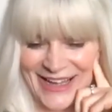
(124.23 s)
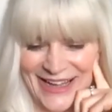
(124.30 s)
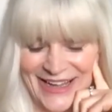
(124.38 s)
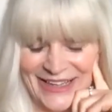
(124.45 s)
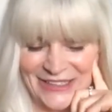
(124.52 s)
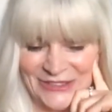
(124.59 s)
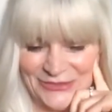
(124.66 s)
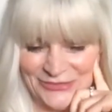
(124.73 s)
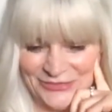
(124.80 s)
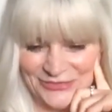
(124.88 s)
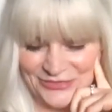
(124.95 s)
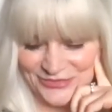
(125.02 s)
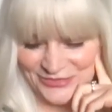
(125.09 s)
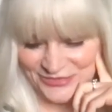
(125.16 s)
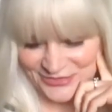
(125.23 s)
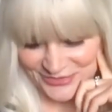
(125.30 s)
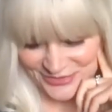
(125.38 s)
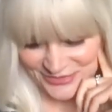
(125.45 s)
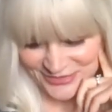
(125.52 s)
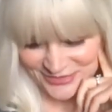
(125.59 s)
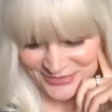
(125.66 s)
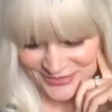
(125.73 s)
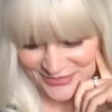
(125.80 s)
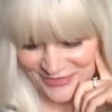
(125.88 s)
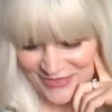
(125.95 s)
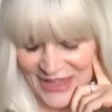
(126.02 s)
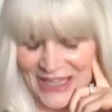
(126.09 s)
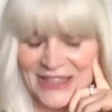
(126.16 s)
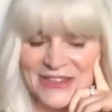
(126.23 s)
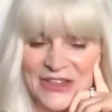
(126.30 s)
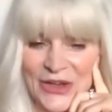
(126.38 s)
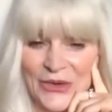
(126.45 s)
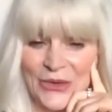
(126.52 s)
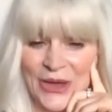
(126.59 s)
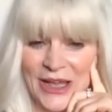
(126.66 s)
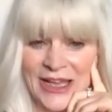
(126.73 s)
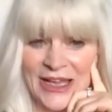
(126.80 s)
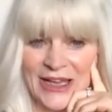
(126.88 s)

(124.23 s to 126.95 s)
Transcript: um, so,